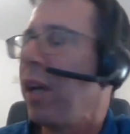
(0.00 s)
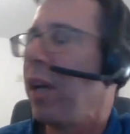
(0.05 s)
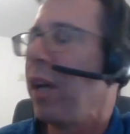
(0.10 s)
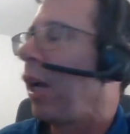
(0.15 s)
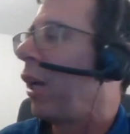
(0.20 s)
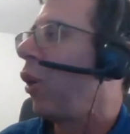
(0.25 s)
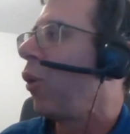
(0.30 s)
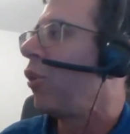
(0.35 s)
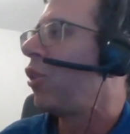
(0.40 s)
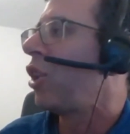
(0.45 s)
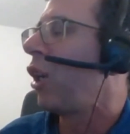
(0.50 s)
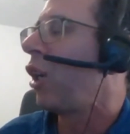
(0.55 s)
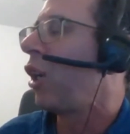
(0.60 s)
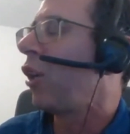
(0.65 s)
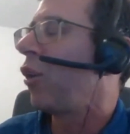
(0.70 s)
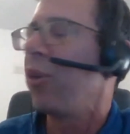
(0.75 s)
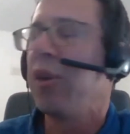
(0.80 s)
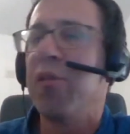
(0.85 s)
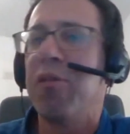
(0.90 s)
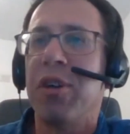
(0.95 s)
I know
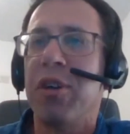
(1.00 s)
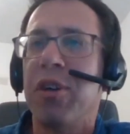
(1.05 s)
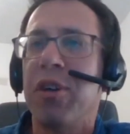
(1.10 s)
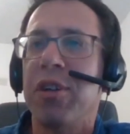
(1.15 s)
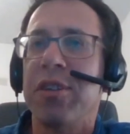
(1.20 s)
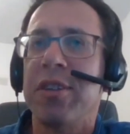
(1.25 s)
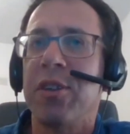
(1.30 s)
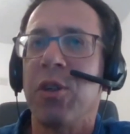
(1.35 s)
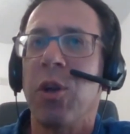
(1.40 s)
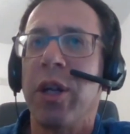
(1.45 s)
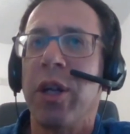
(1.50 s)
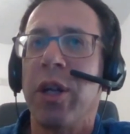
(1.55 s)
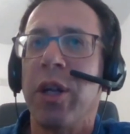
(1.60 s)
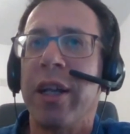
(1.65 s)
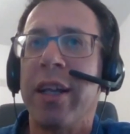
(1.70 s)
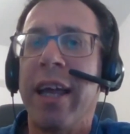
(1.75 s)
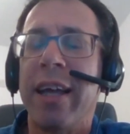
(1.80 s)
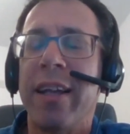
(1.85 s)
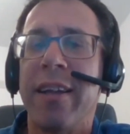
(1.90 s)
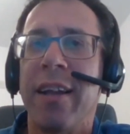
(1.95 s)
January 1st is not a
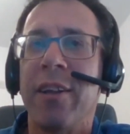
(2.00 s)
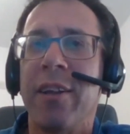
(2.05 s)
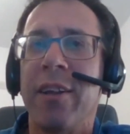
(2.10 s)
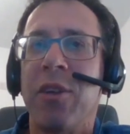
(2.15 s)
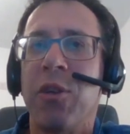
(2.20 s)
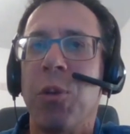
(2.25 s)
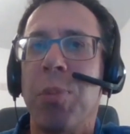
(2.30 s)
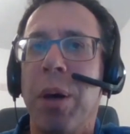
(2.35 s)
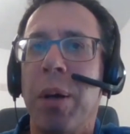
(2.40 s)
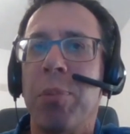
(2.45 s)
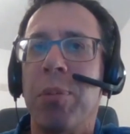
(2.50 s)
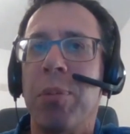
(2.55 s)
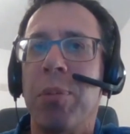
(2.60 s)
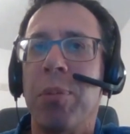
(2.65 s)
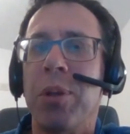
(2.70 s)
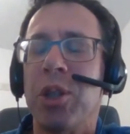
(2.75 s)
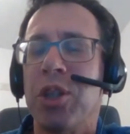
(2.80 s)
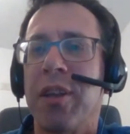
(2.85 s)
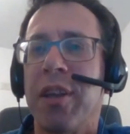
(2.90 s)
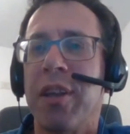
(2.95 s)
date that you
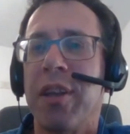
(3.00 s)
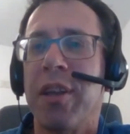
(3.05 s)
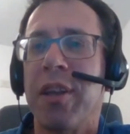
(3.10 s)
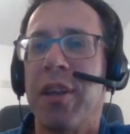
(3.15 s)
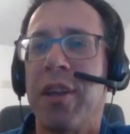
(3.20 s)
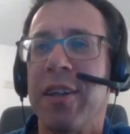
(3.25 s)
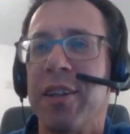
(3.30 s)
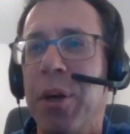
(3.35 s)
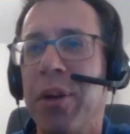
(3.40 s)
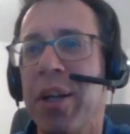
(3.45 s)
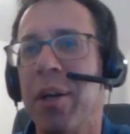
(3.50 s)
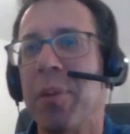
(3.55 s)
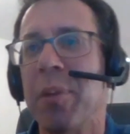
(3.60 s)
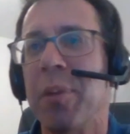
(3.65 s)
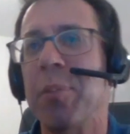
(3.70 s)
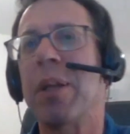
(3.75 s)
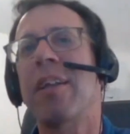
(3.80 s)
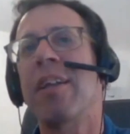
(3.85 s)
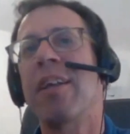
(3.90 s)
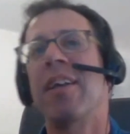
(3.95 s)
publish things in
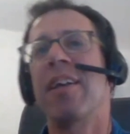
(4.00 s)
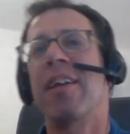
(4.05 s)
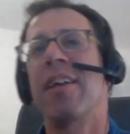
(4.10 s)
America, but